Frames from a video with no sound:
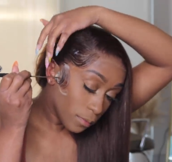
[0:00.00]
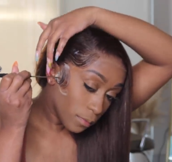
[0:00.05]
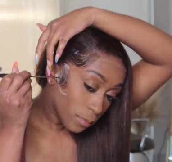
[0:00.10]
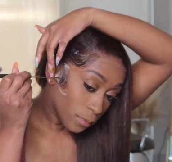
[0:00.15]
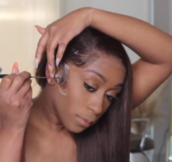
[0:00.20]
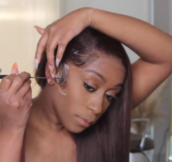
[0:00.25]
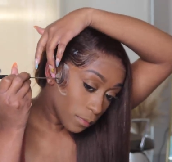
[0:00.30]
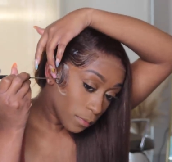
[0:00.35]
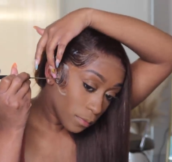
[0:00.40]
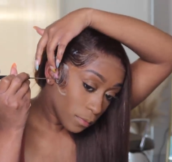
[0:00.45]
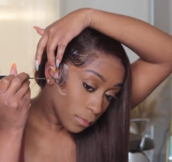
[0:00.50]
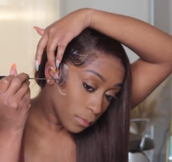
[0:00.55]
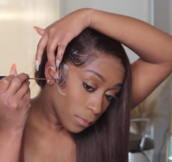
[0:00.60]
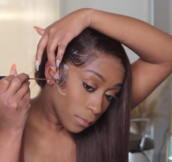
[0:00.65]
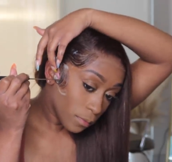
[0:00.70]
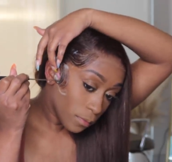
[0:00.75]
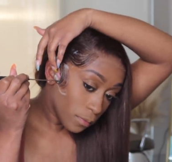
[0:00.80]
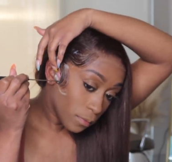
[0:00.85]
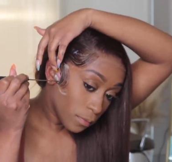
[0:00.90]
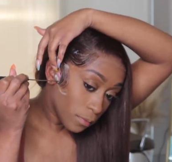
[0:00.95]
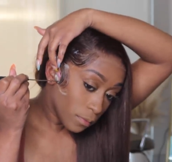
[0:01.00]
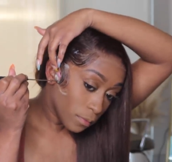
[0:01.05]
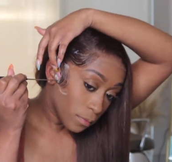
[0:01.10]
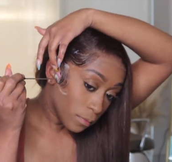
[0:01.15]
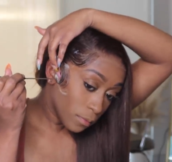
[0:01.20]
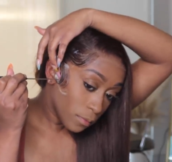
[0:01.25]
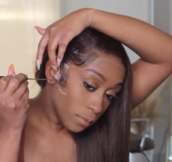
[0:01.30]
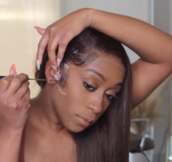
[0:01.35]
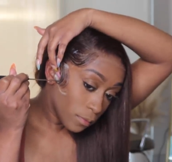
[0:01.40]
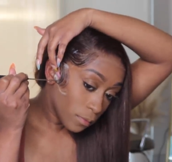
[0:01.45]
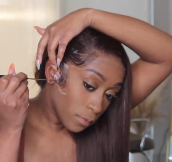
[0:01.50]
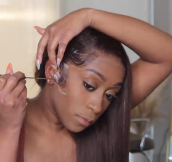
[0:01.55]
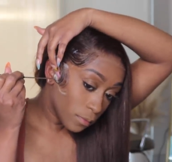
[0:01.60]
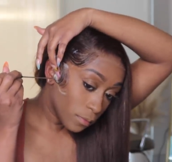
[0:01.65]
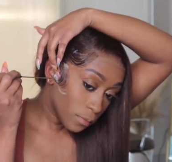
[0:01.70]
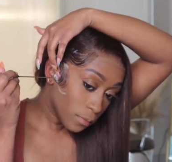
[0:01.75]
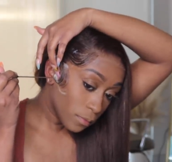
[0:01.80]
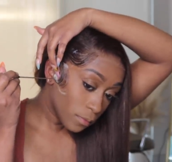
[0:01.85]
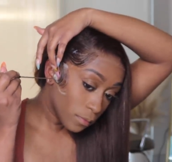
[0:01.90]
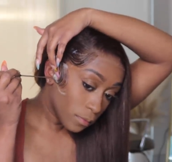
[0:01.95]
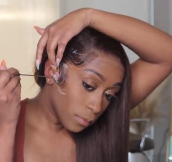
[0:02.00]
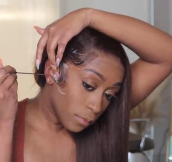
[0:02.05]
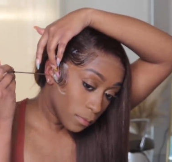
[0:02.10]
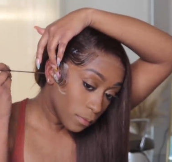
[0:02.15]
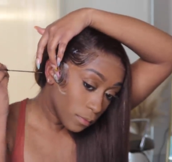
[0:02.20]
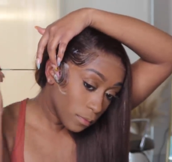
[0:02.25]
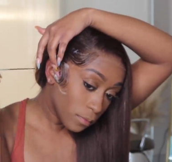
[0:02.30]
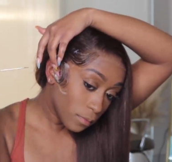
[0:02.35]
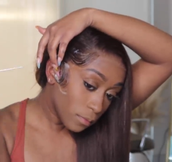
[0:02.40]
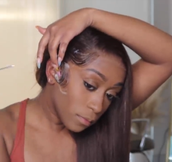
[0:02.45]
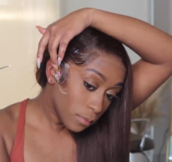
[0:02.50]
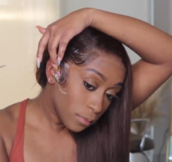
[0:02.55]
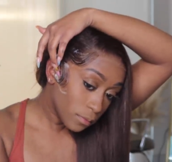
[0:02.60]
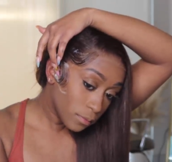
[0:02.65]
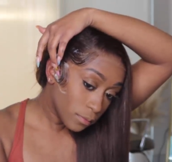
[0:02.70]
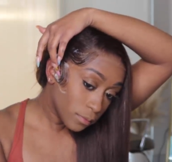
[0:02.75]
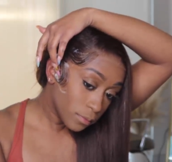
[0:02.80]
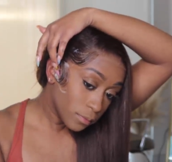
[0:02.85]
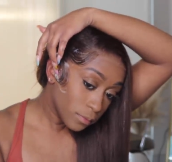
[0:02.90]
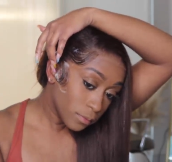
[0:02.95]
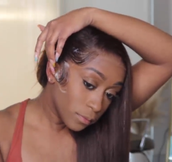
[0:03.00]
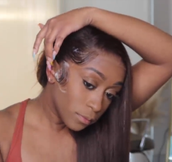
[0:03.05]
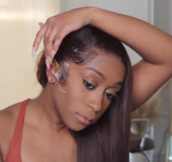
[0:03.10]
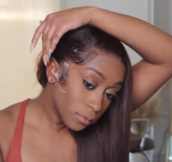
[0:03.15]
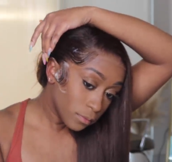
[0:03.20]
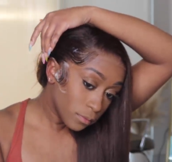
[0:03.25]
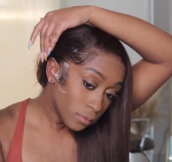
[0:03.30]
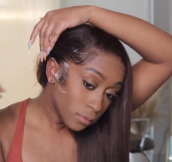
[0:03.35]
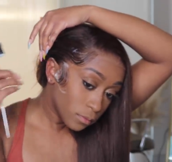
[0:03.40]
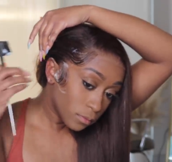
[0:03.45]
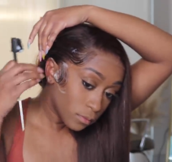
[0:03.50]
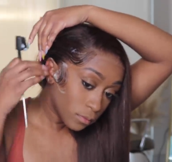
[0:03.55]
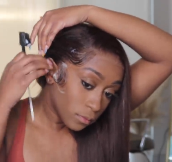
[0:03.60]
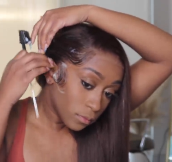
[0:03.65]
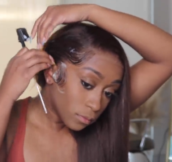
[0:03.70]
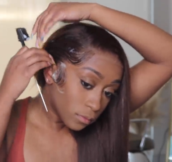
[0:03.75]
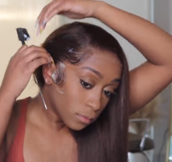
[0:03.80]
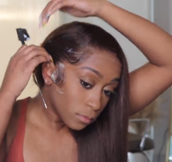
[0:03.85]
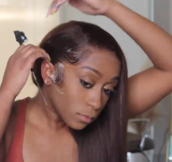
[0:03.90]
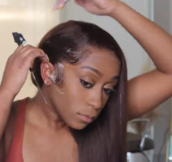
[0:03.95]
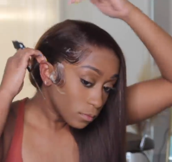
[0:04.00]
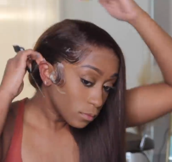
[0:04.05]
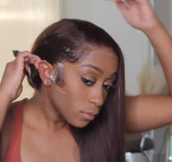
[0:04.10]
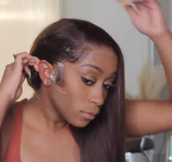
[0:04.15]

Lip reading: (silence)